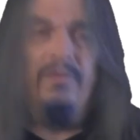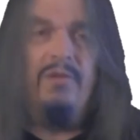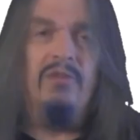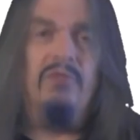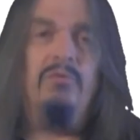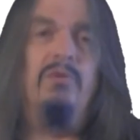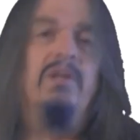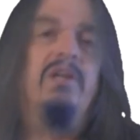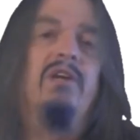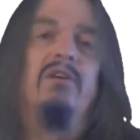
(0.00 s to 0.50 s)

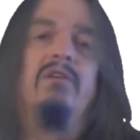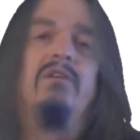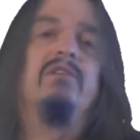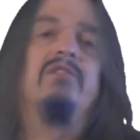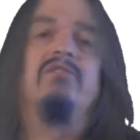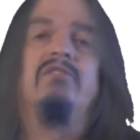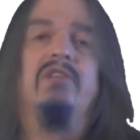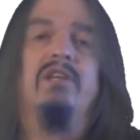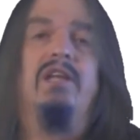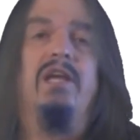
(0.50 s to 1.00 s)
That's what
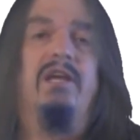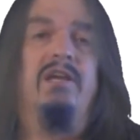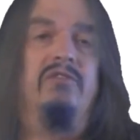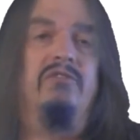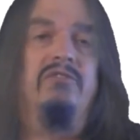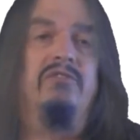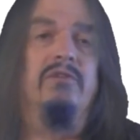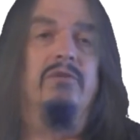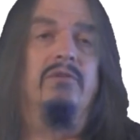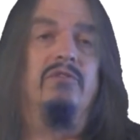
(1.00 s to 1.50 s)
Carolus
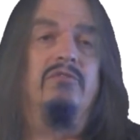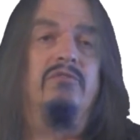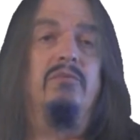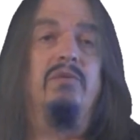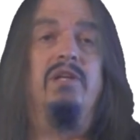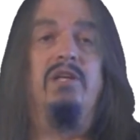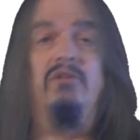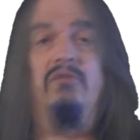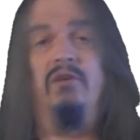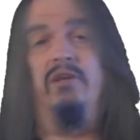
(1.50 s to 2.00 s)
Linnaeus noticed
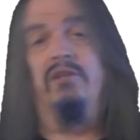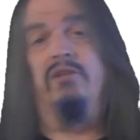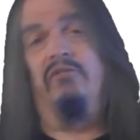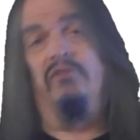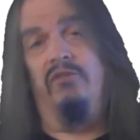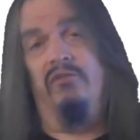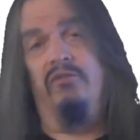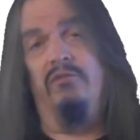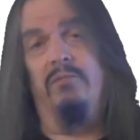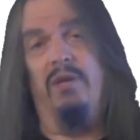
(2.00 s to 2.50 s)
when he tried to
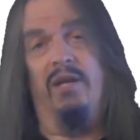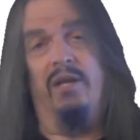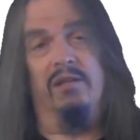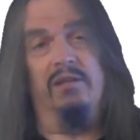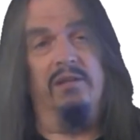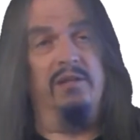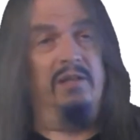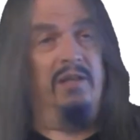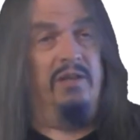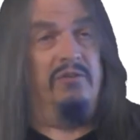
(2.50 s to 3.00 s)

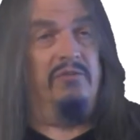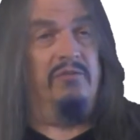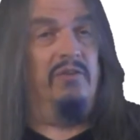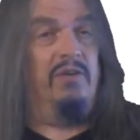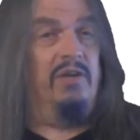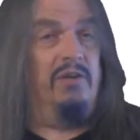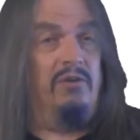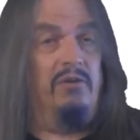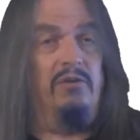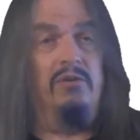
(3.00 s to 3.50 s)
systematically
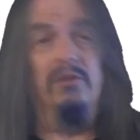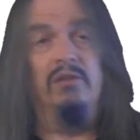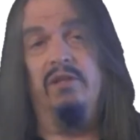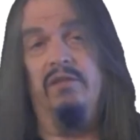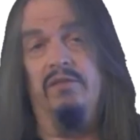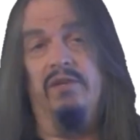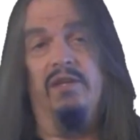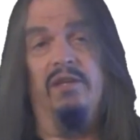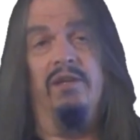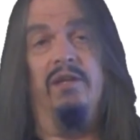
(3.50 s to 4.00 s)
classify all
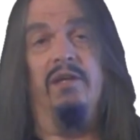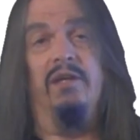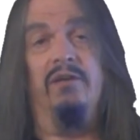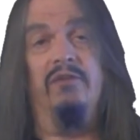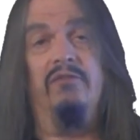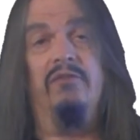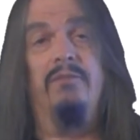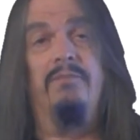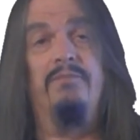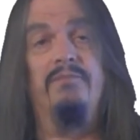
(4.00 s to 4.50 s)
living
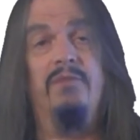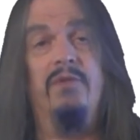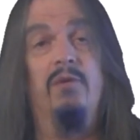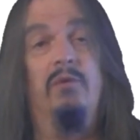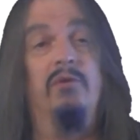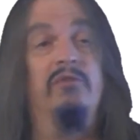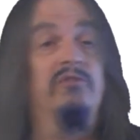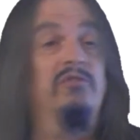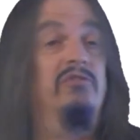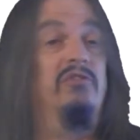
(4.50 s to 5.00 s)
things.
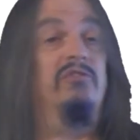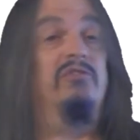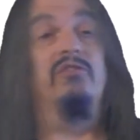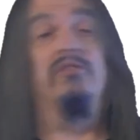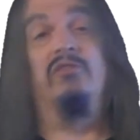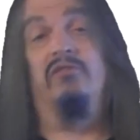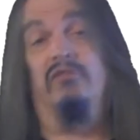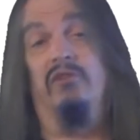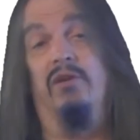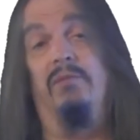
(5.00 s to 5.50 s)
It wasn't just
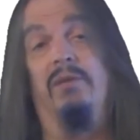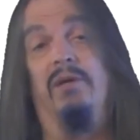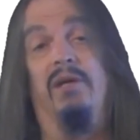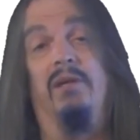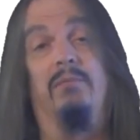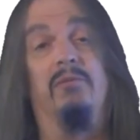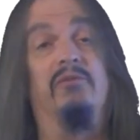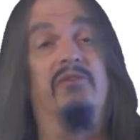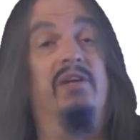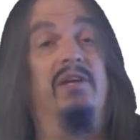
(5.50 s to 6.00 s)
that some
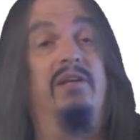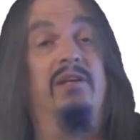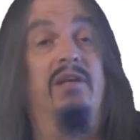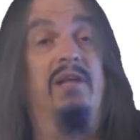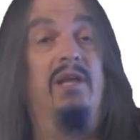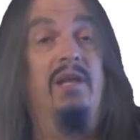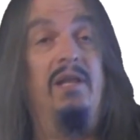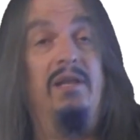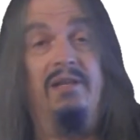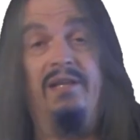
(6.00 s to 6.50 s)
animals had
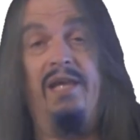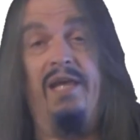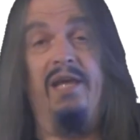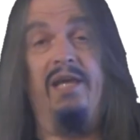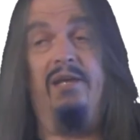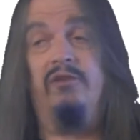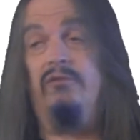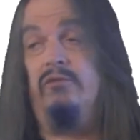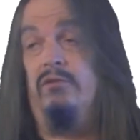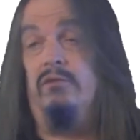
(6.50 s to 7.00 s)

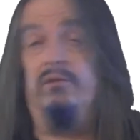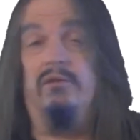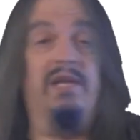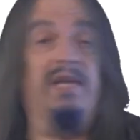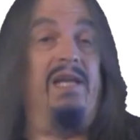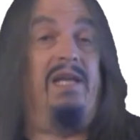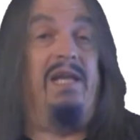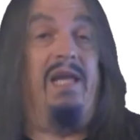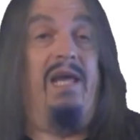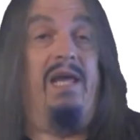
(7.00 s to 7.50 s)
legs or
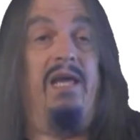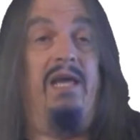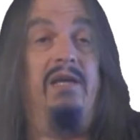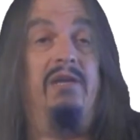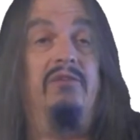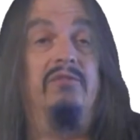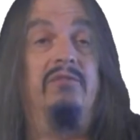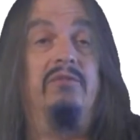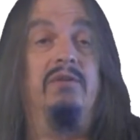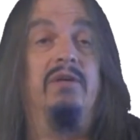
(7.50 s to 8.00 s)
laid
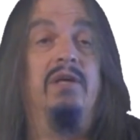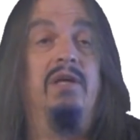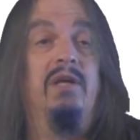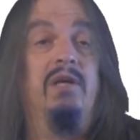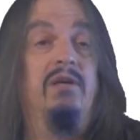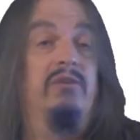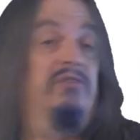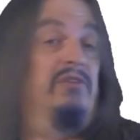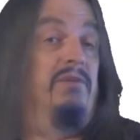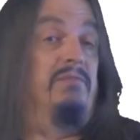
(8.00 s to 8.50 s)
eggs or
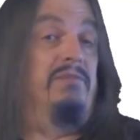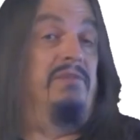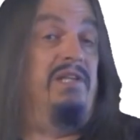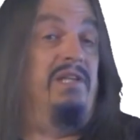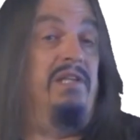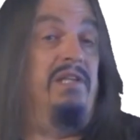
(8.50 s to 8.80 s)
some